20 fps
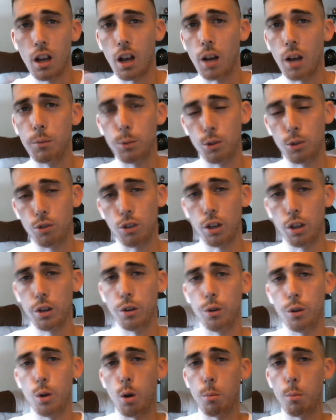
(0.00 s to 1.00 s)
I'm just letting
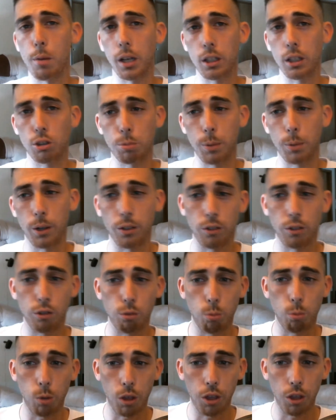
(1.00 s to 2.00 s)
you know my experiences
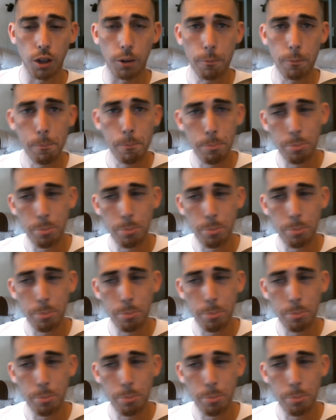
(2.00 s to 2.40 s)
with it.